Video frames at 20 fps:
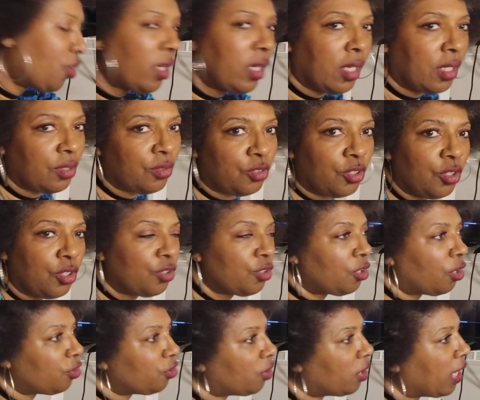you're gonna you, you
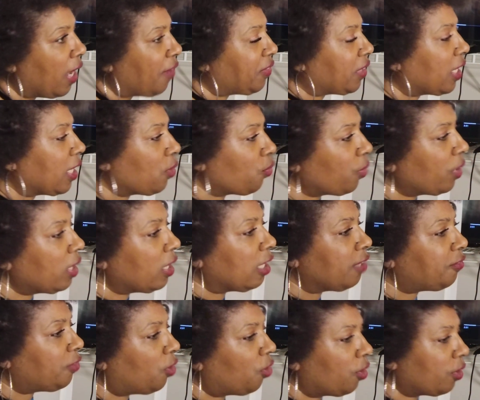know you're gonna have to get rid
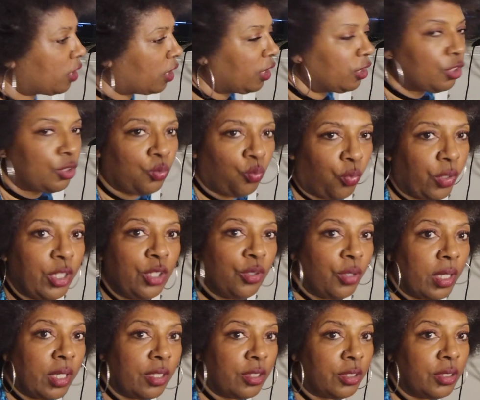of because what are you
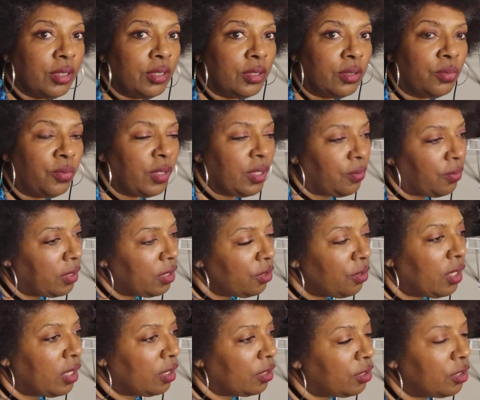gonna do what, what are you
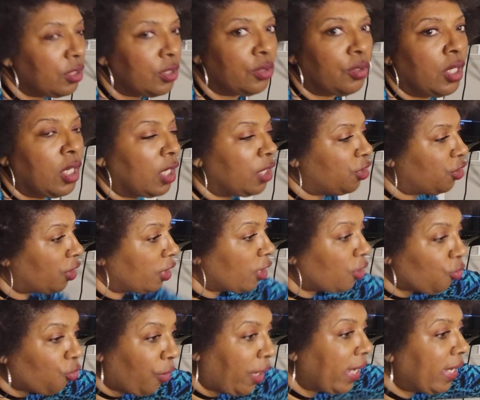gonna do you're
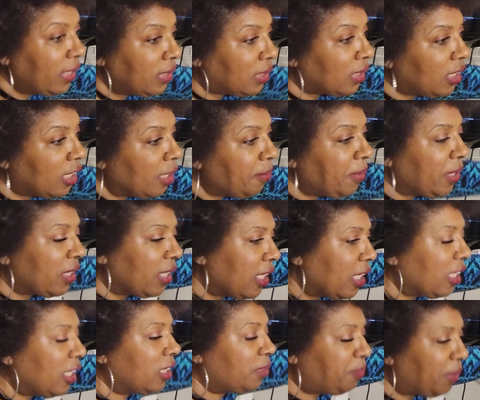gonna raise it up and then
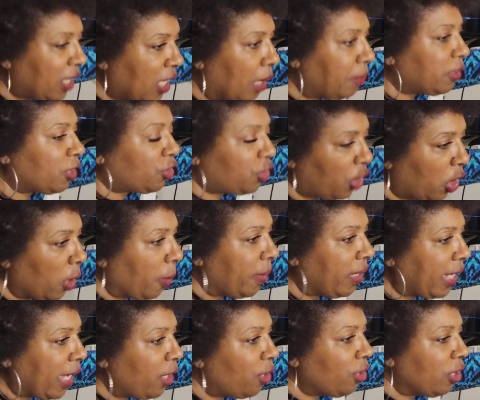it, it becomes a
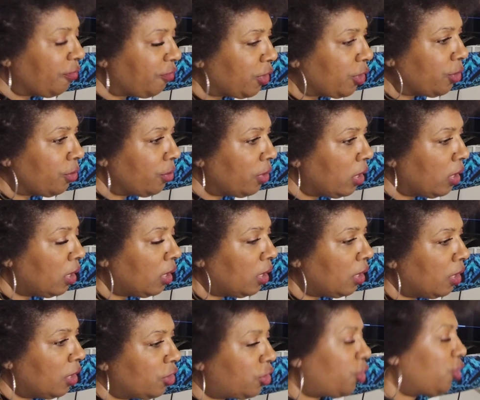terminator of you
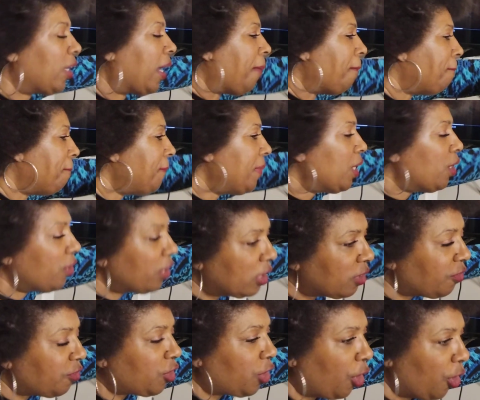so you got
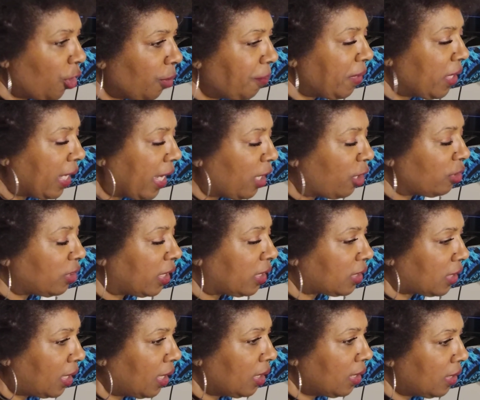millions of Terminators
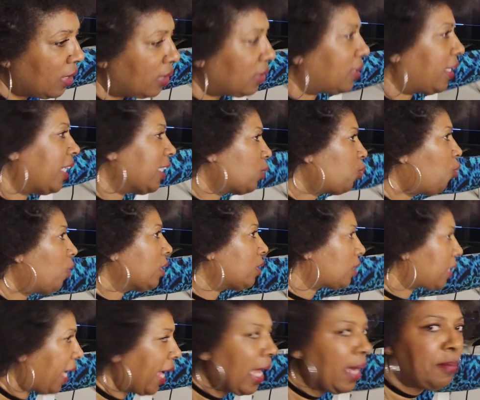that's killing us. That's
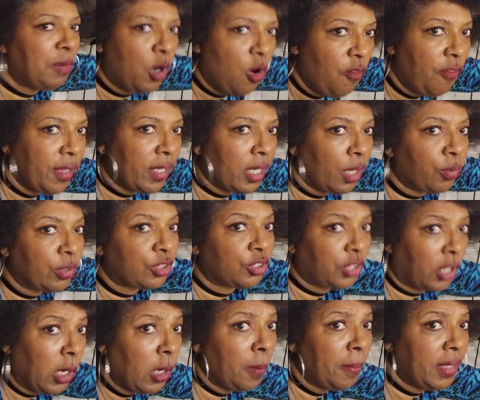what came over here was
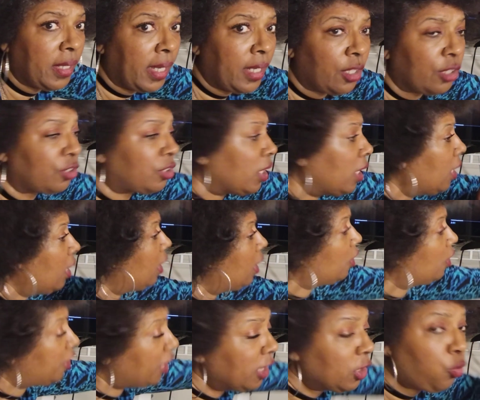Terminators.
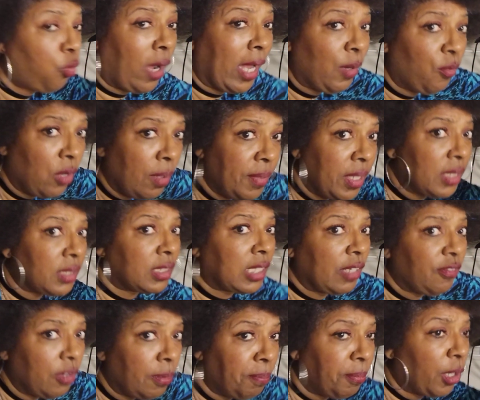These white women is
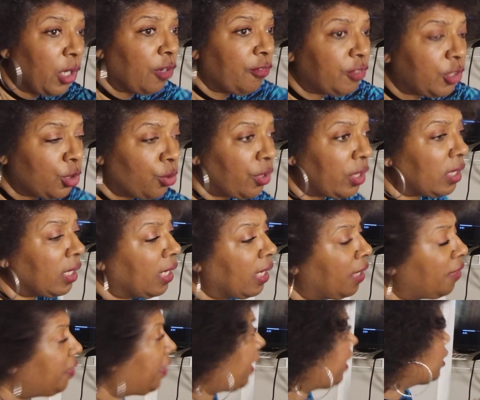giving birth to it.
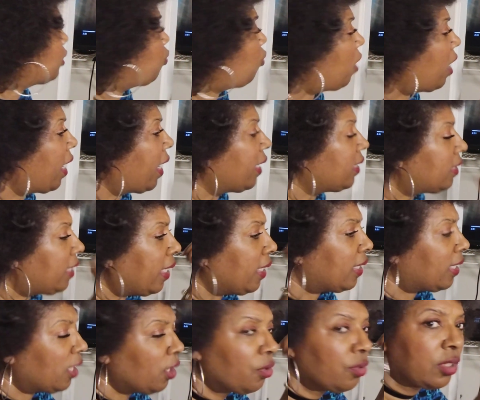That's why they
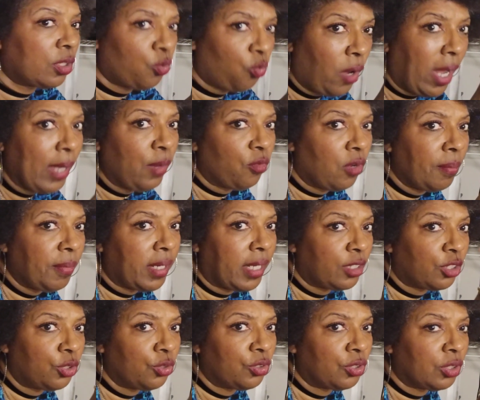killed the white woman
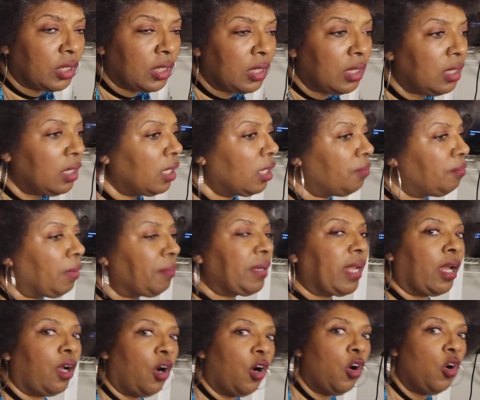that you see.
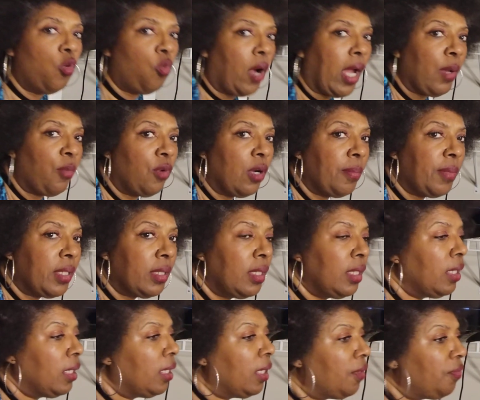Remember that old white woman?
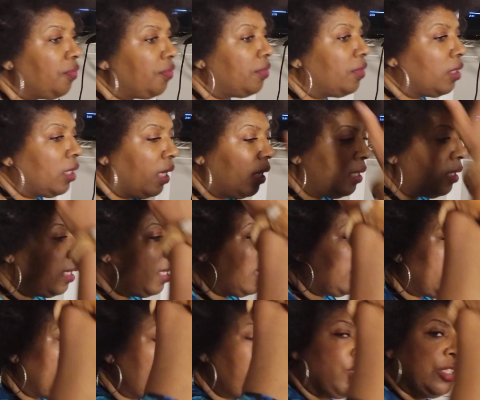And,
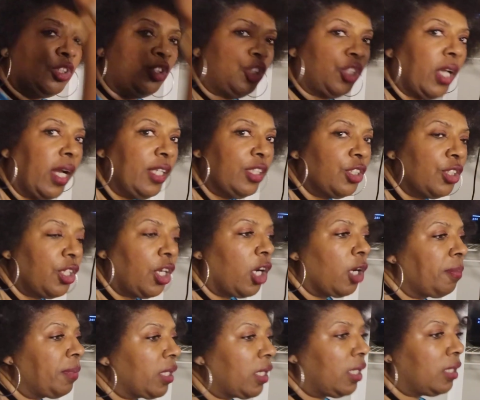and they was judging
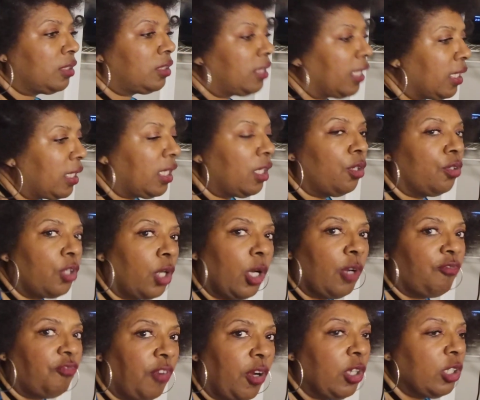her because they killed
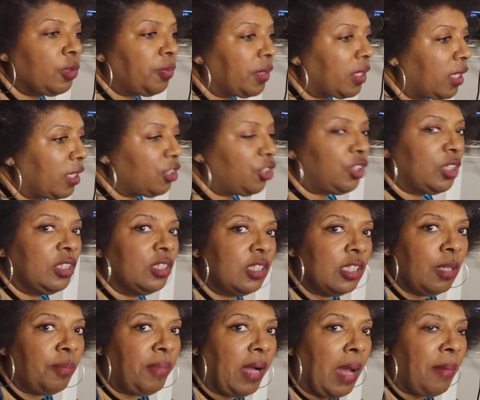her first because she's
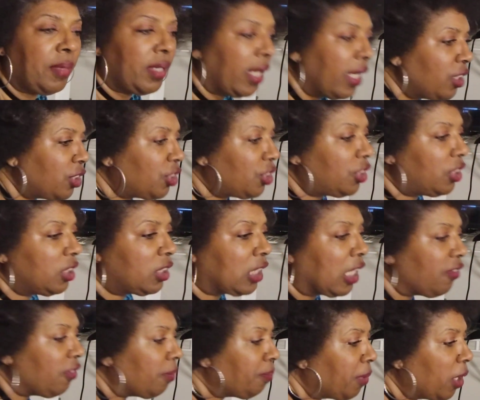the abomination. She's
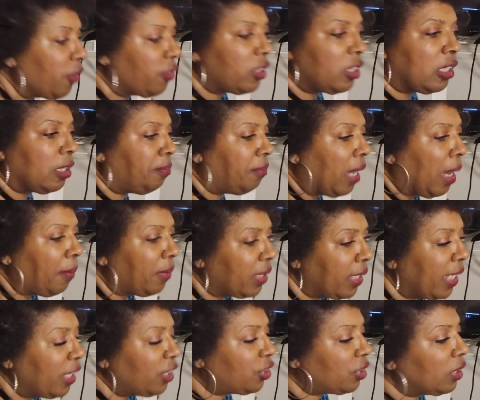giving birth to the
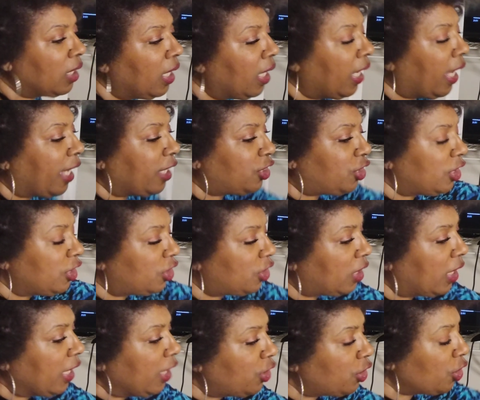abomination. And she's
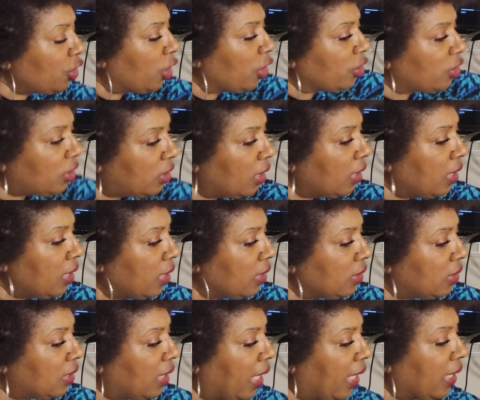teaching her
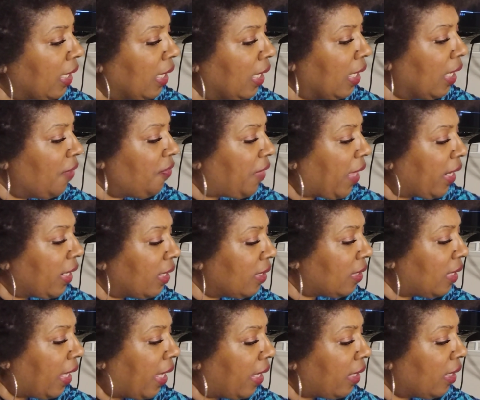sons that
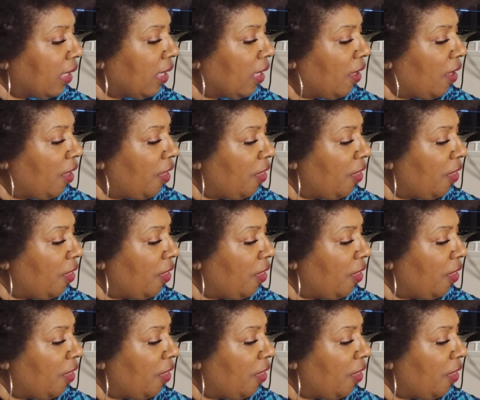that that